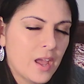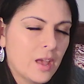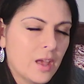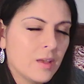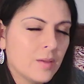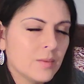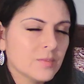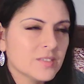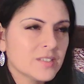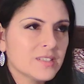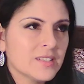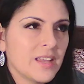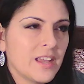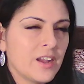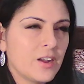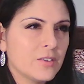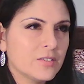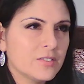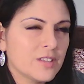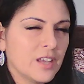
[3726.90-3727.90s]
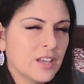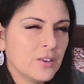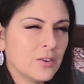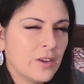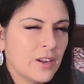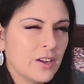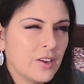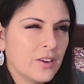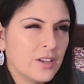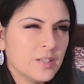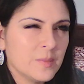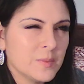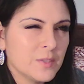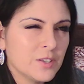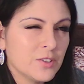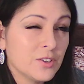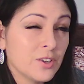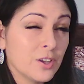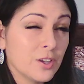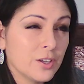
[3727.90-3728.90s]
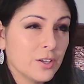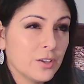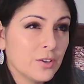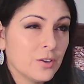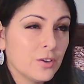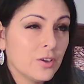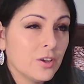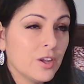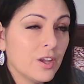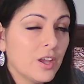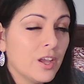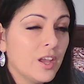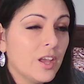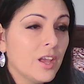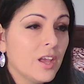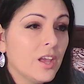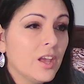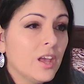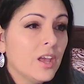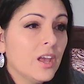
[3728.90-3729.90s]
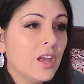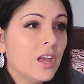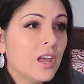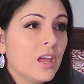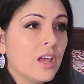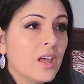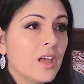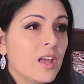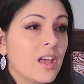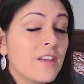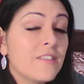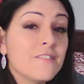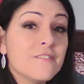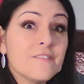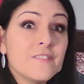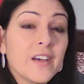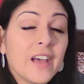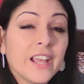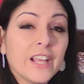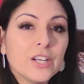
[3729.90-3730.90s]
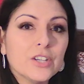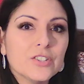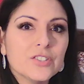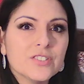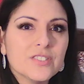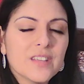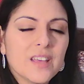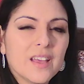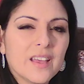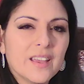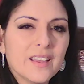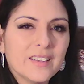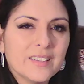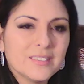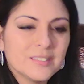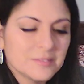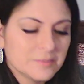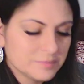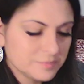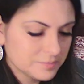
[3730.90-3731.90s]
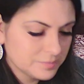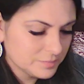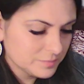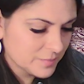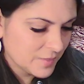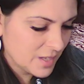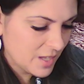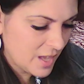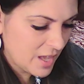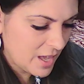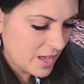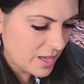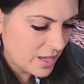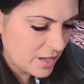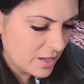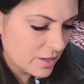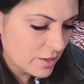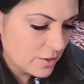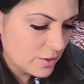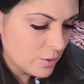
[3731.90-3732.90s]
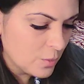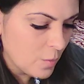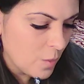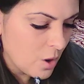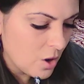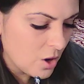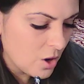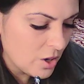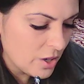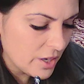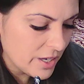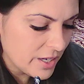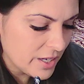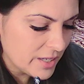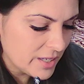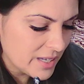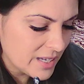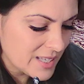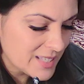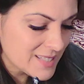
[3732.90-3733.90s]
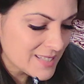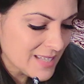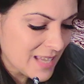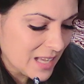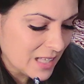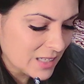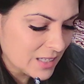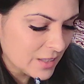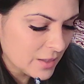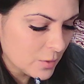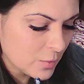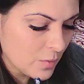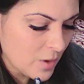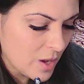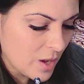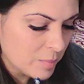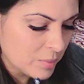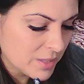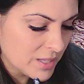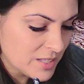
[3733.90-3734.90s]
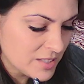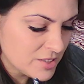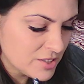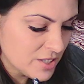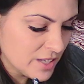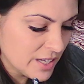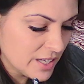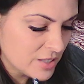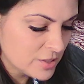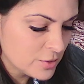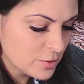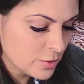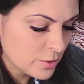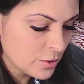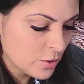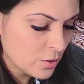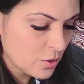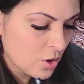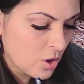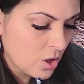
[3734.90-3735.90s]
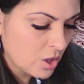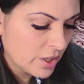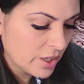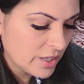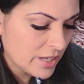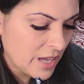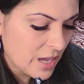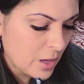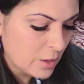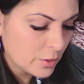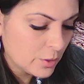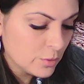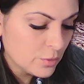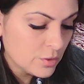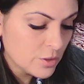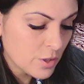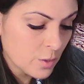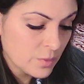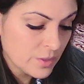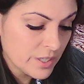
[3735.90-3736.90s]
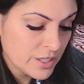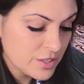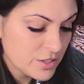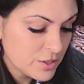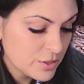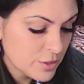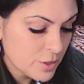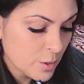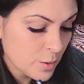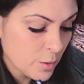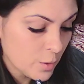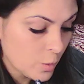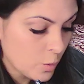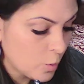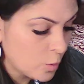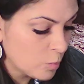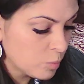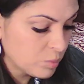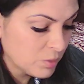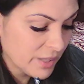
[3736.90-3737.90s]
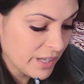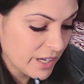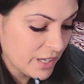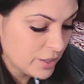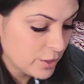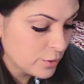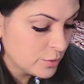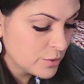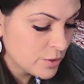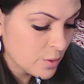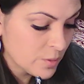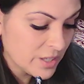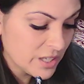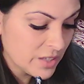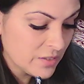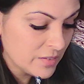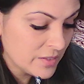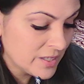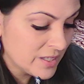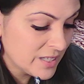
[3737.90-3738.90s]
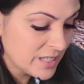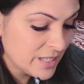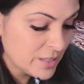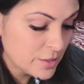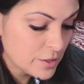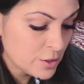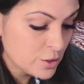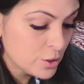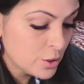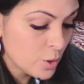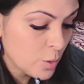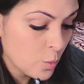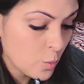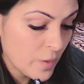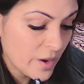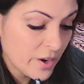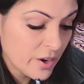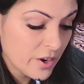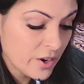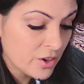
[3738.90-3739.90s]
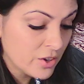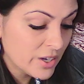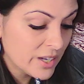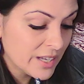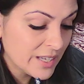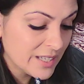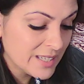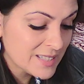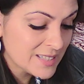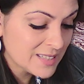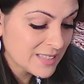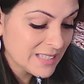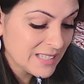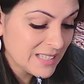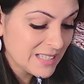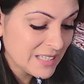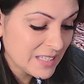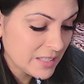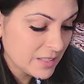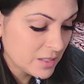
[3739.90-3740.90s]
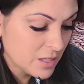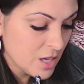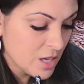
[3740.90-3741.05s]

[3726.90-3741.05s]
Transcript: was gonna say air sign or Aries, but you're not. You're a fire sign, okay? You are in exactly the right place to answer your calling now. You don't need to know the whole plan. You don't even need to know where it is leading.